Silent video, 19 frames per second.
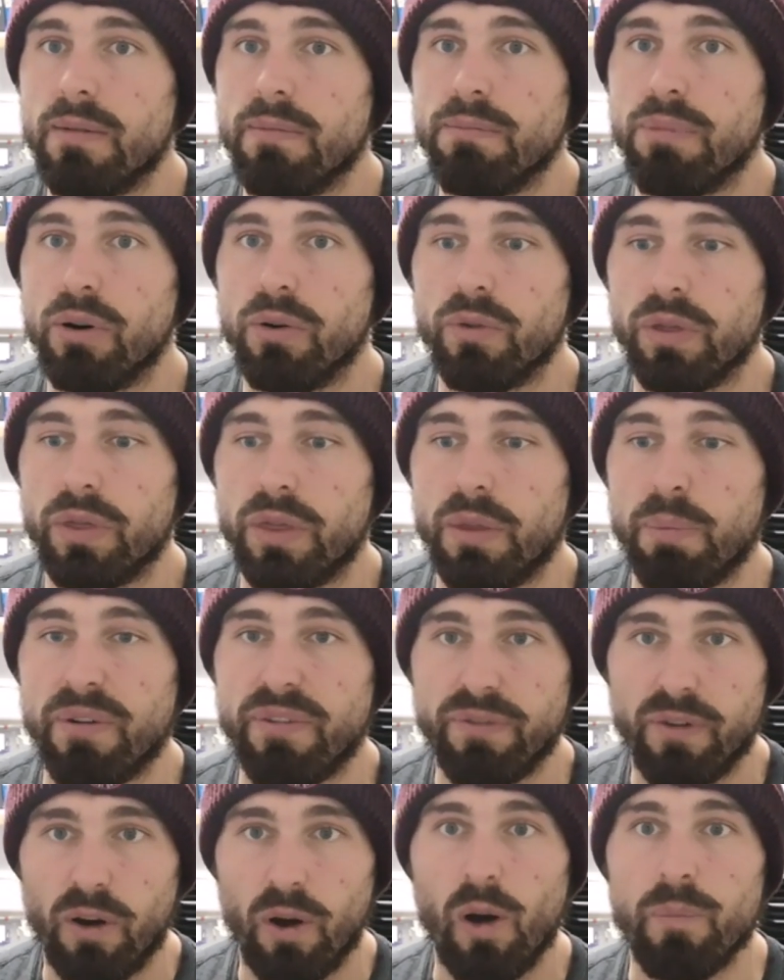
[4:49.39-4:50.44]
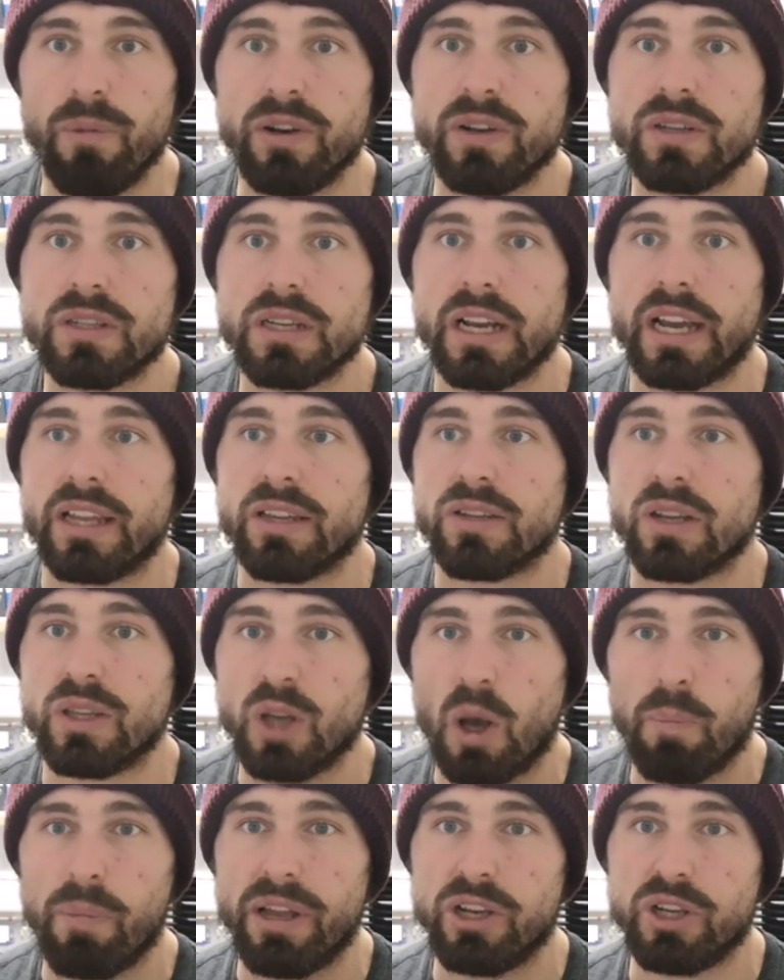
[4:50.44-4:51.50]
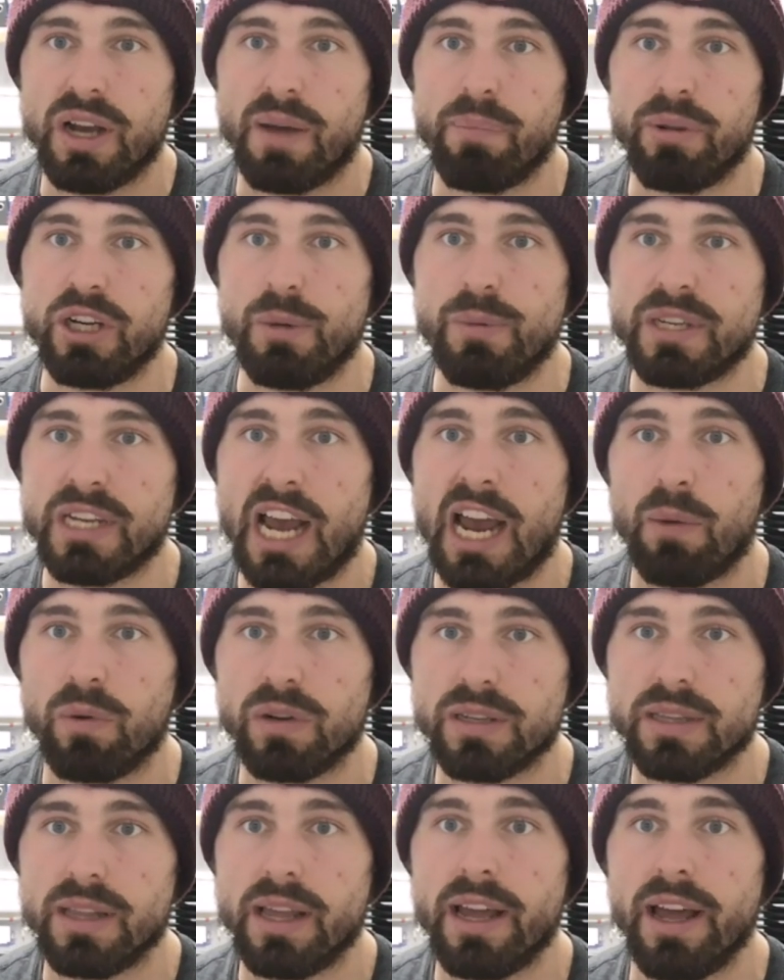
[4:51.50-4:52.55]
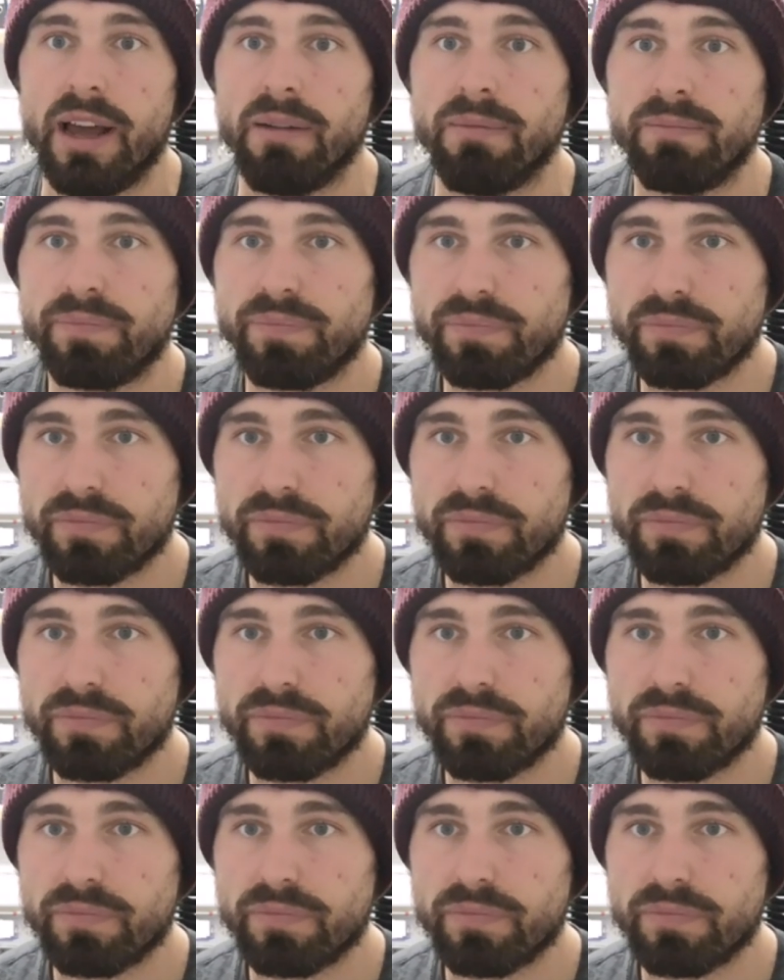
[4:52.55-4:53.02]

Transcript: But the performance against the top-end Championship side was there.